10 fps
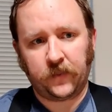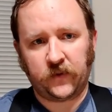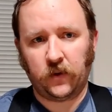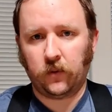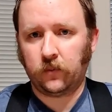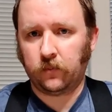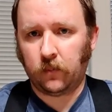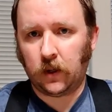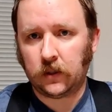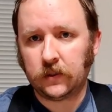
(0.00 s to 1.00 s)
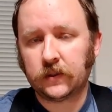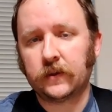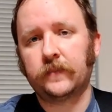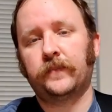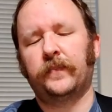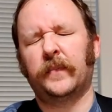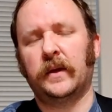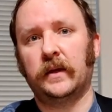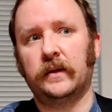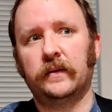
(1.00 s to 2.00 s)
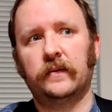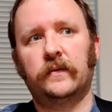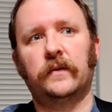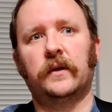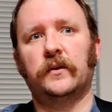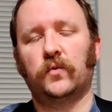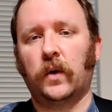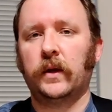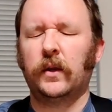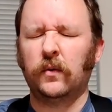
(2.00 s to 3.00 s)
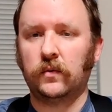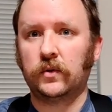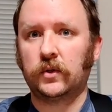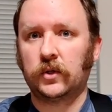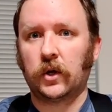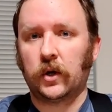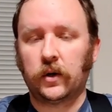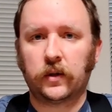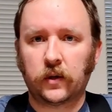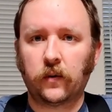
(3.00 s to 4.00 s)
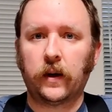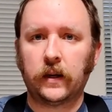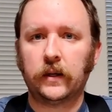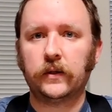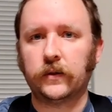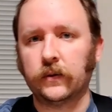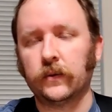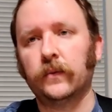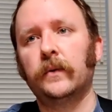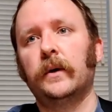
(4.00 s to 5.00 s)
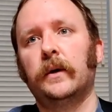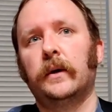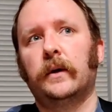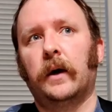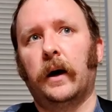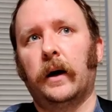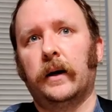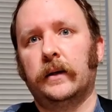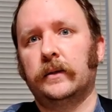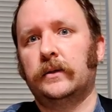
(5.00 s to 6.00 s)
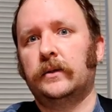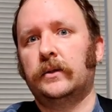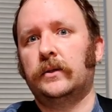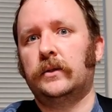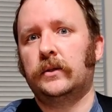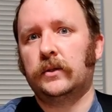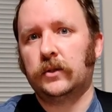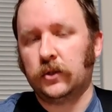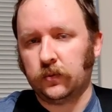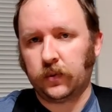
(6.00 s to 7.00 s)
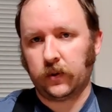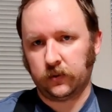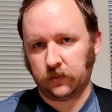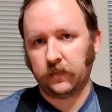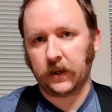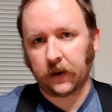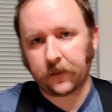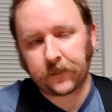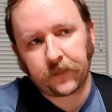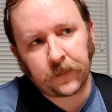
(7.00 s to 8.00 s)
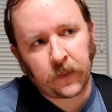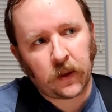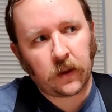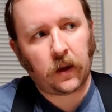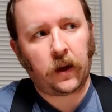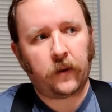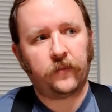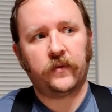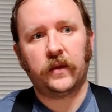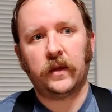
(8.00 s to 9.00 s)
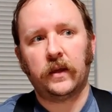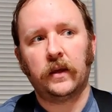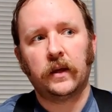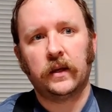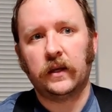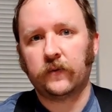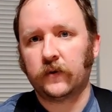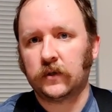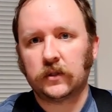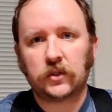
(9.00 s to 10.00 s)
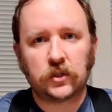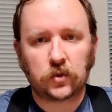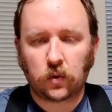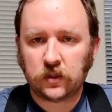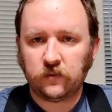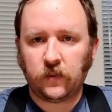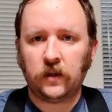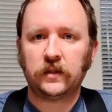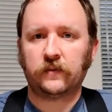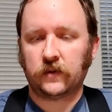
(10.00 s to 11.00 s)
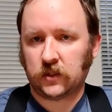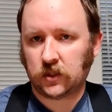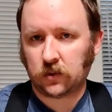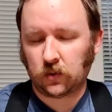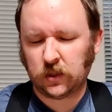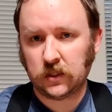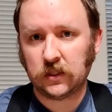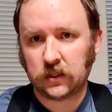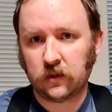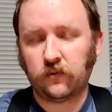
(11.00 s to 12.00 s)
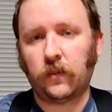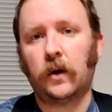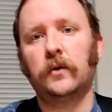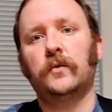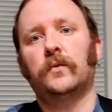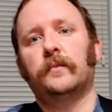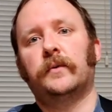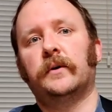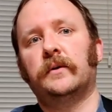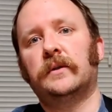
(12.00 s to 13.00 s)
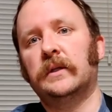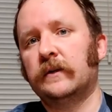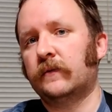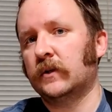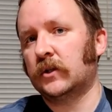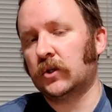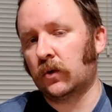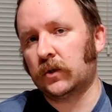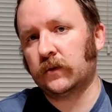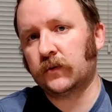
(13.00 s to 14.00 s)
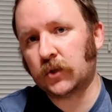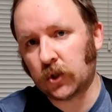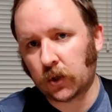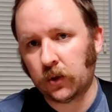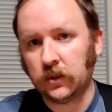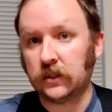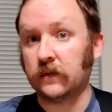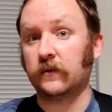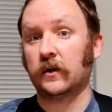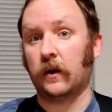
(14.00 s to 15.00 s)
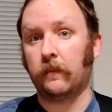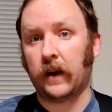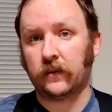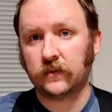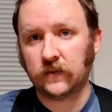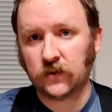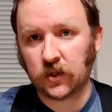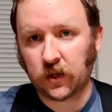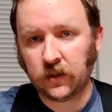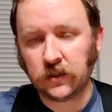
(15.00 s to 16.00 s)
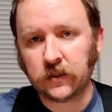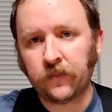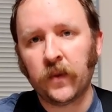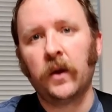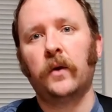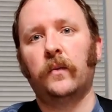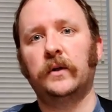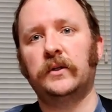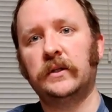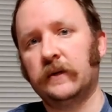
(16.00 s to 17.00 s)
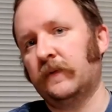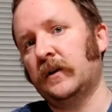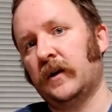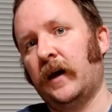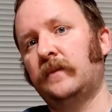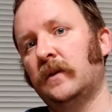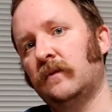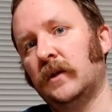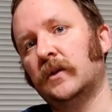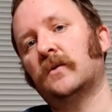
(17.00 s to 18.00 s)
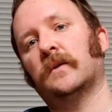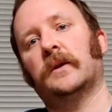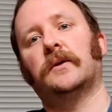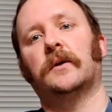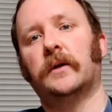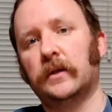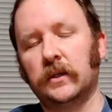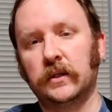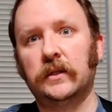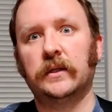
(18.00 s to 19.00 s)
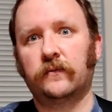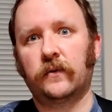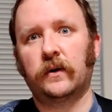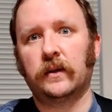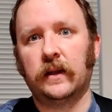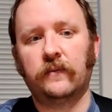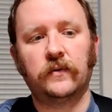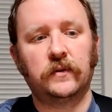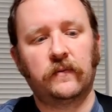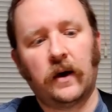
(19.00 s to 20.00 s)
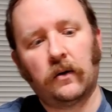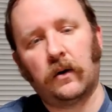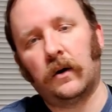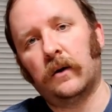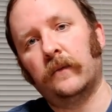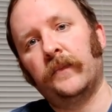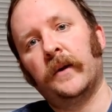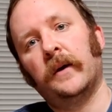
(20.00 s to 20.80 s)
So malt is what you turn the grain into to produce beer. The different sorts of malt, different sources of malt, will produce different sorts of sugars, different amounts of sugars, which different types of yeast will then turn into different levels of alcohol.